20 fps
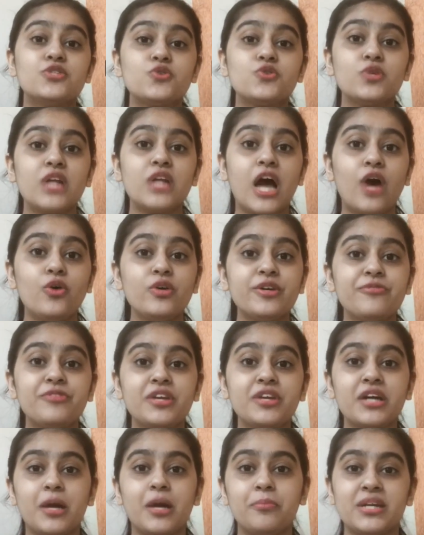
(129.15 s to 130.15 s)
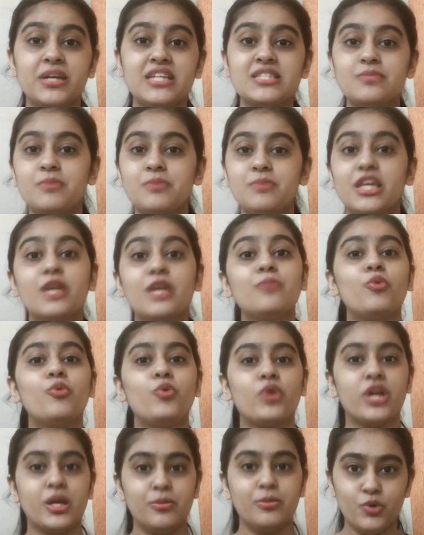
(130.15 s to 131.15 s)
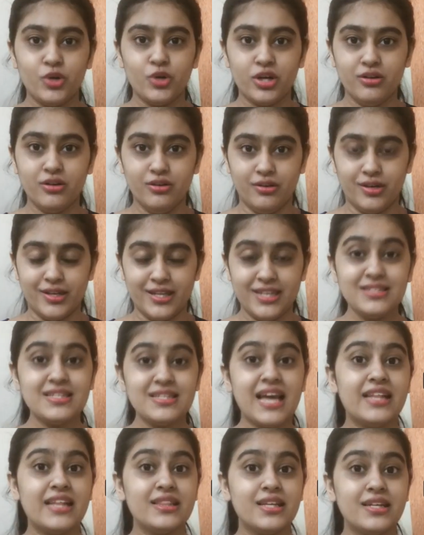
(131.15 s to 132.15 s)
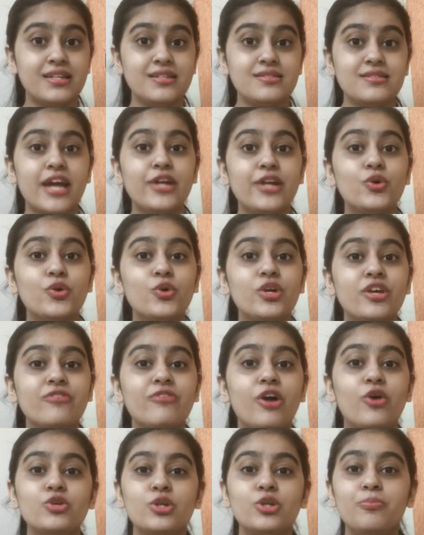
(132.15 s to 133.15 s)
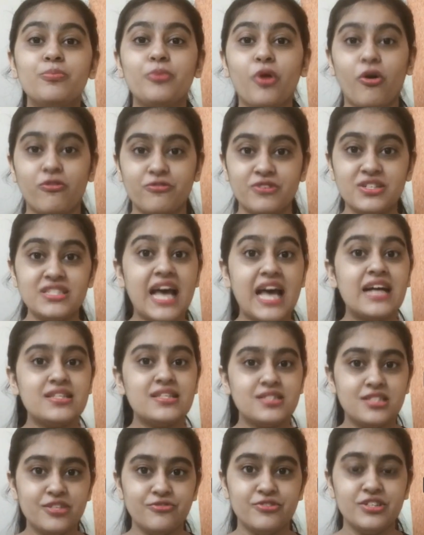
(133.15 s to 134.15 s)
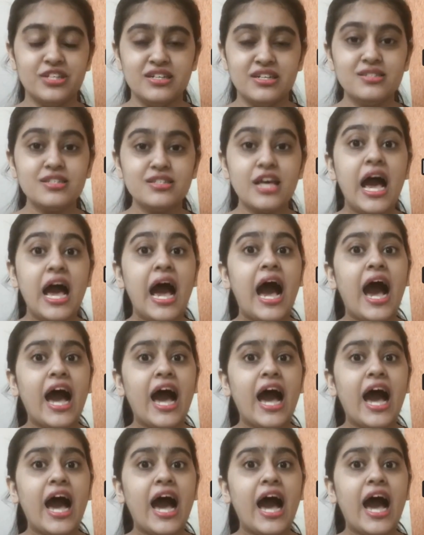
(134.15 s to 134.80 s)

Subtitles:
So now if the company is making more and more earnings and they decide to give out the profits as dividends,